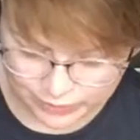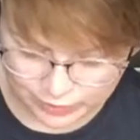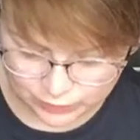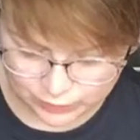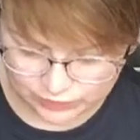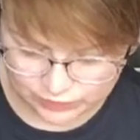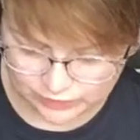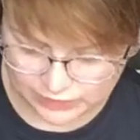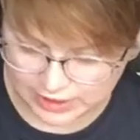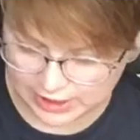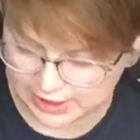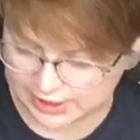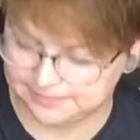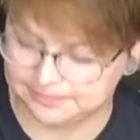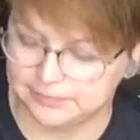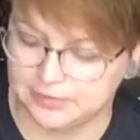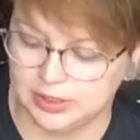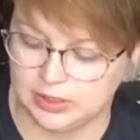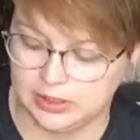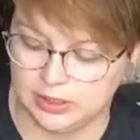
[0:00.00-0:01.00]
We've got
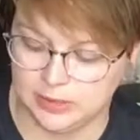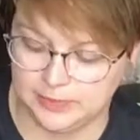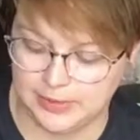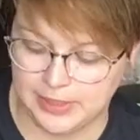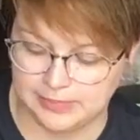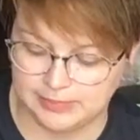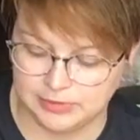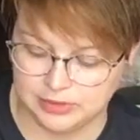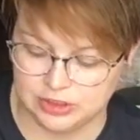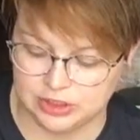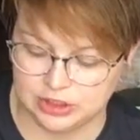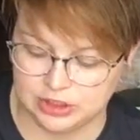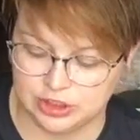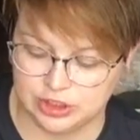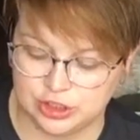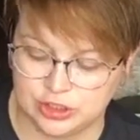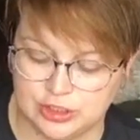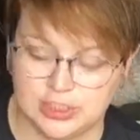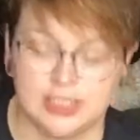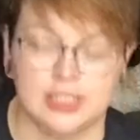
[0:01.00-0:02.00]
a lip
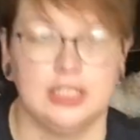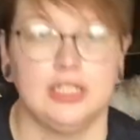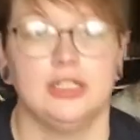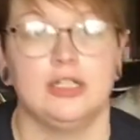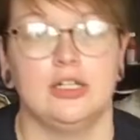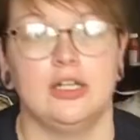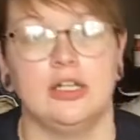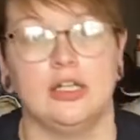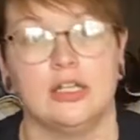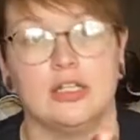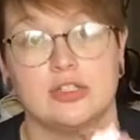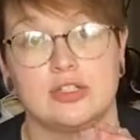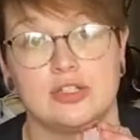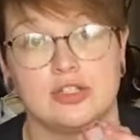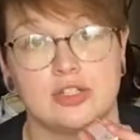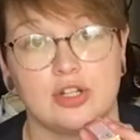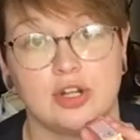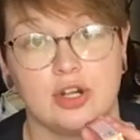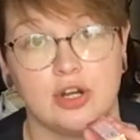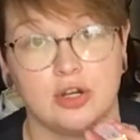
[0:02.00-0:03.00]
ammunition in
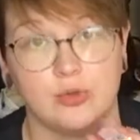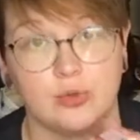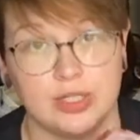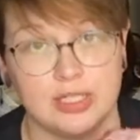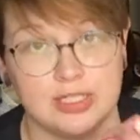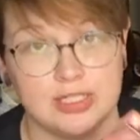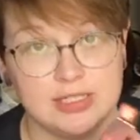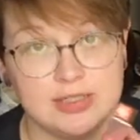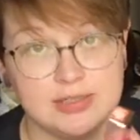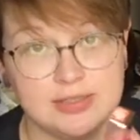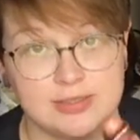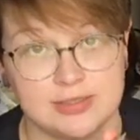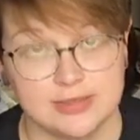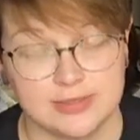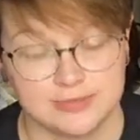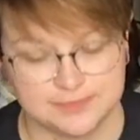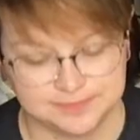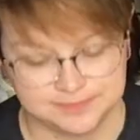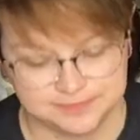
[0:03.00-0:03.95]
Star Witness.